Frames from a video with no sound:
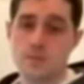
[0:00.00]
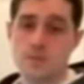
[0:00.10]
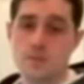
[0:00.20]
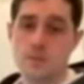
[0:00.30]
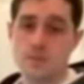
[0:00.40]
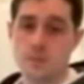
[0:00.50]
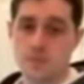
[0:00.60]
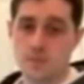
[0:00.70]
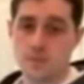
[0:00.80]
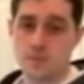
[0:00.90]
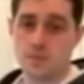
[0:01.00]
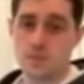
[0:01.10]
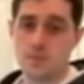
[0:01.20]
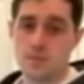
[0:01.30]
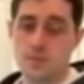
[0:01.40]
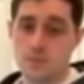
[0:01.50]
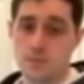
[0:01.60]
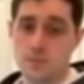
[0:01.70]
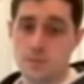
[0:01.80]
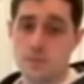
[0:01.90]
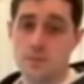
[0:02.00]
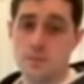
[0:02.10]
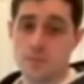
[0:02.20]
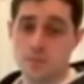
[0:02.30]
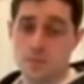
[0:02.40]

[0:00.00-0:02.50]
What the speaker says: This person isn't speaking.